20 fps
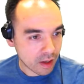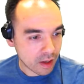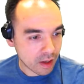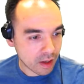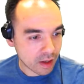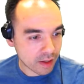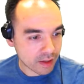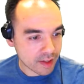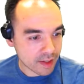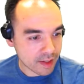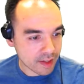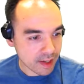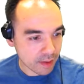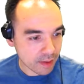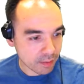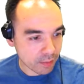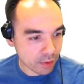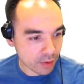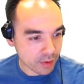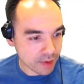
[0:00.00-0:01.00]
And
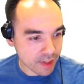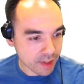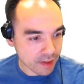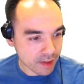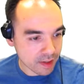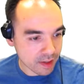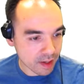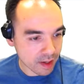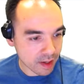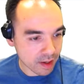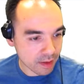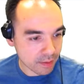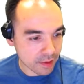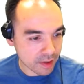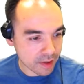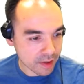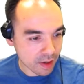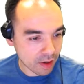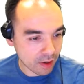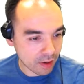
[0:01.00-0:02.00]
set process type
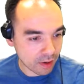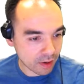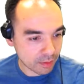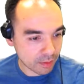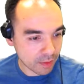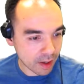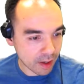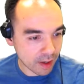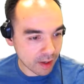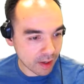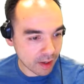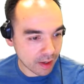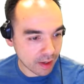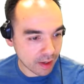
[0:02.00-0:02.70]
is called by